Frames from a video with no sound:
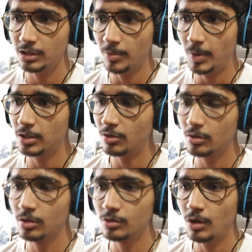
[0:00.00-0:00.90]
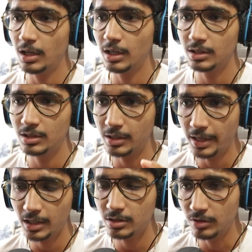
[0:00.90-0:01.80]
the part you are going to highlight is the
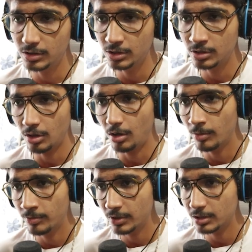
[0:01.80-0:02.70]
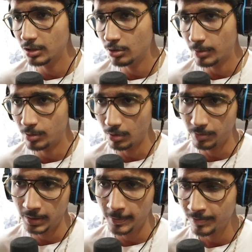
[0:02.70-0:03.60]
text, which is obviously not
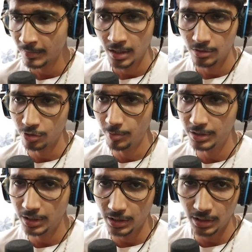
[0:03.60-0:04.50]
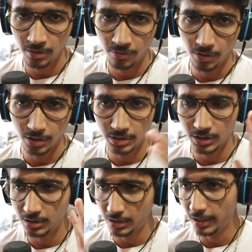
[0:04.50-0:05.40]
proper. So basically first
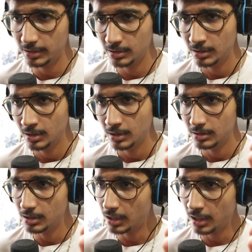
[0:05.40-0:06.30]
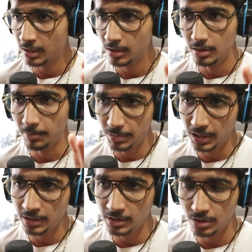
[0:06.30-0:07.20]
is text, second the
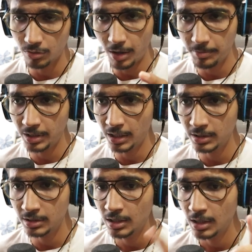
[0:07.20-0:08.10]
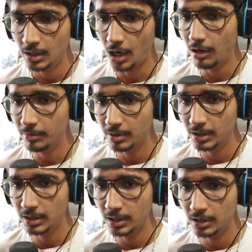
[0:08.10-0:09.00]
PNGs. Why PNGs? Now let me
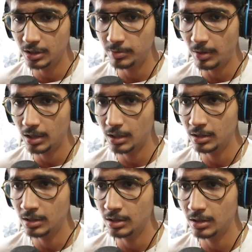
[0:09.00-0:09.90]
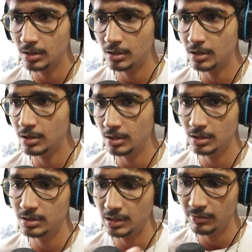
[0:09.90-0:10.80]
recreate this part in
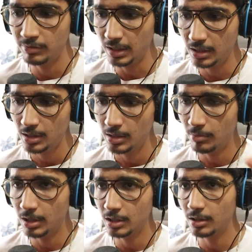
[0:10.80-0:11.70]
this same way but in